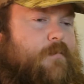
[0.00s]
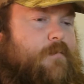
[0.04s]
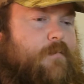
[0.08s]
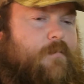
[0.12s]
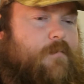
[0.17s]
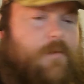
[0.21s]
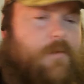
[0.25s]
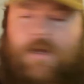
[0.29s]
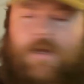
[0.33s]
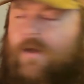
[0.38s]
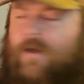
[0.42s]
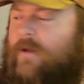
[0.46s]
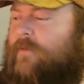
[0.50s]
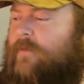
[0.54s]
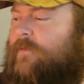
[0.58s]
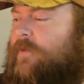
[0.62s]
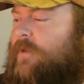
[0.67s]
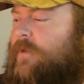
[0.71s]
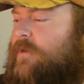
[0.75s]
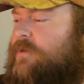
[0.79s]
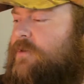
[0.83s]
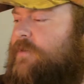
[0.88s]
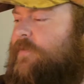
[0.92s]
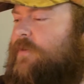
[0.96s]
And for
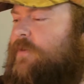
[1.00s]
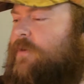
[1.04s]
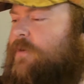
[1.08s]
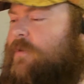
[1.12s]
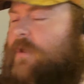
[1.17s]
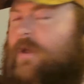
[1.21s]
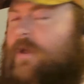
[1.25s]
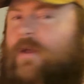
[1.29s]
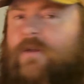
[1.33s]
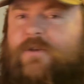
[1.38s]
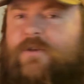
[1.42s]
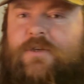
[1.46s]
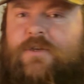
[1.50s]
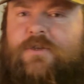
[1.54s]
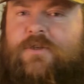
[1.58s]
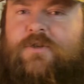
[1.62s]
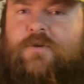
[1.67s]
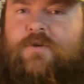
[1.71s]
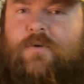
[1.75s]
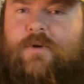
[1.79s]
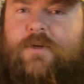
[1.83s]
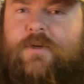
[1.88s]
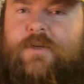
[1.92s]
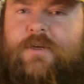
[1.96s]
those of you that just
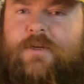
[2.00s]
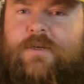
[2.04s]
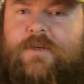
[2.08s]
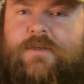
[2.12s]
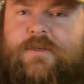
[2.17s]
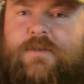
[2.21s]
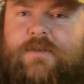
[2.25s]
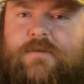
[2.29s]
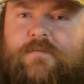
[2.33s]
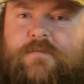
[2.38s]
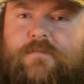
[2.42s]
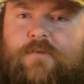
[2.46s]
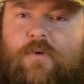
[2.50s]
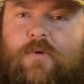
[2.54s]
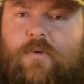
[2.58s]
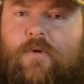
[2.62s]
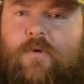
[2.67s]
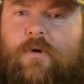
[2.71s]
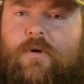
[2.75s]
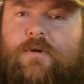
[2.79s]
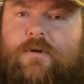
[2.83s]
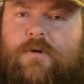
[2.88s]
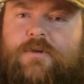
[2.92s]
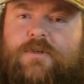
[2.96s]
joined us
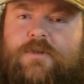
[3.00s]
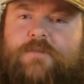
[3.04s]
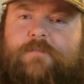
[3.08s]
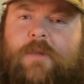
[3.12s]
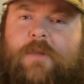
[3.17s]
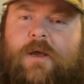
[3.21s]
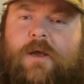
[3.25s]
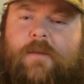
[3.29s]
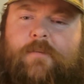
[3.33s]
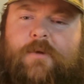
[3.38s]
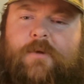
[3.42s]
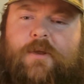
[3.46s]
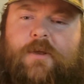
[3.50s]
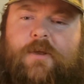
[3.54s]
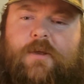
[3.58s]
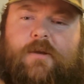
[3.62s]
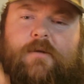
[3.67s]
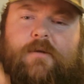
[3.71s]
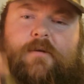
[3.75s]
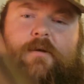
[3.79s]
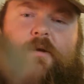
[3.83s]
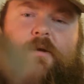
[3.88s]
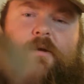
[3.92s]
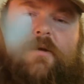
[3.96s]
or just popping
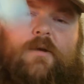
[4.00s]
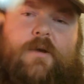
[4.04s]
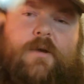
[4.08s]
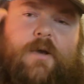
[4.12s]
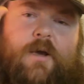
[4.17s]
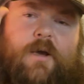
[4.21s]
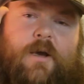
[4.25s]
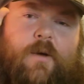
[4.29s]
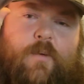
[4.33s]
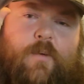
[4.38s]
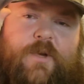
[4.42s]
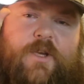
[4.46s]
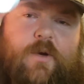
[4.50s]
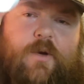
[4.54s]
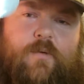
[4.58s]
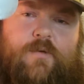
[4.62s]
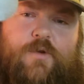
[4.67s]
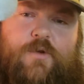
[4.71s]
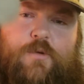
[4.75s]
in, we don't do